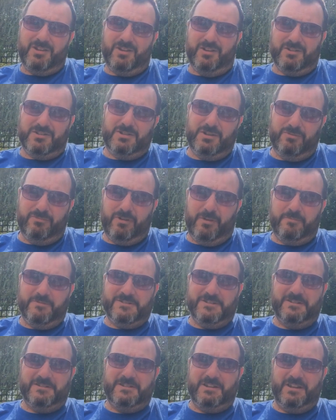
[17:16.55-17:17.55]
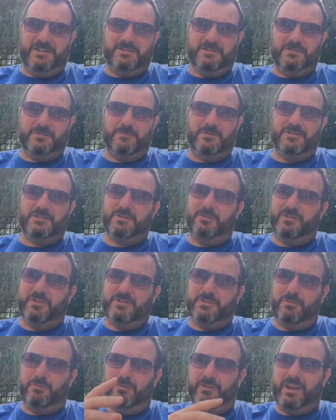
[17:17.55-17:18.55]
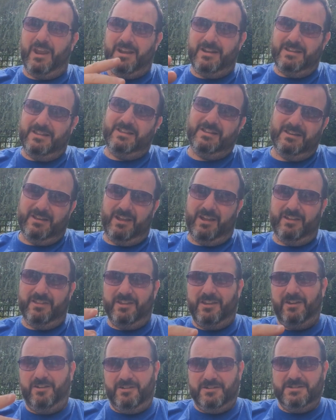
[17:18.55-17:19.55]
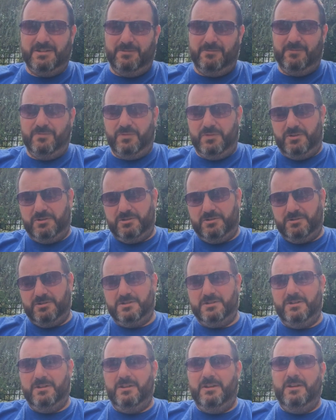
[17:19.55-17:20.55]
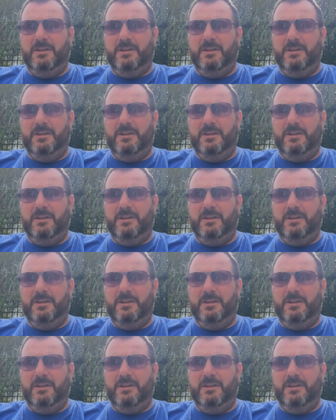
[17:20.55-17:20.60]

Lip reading: cartoon representations were, so they don't look anything like the cartoon versions.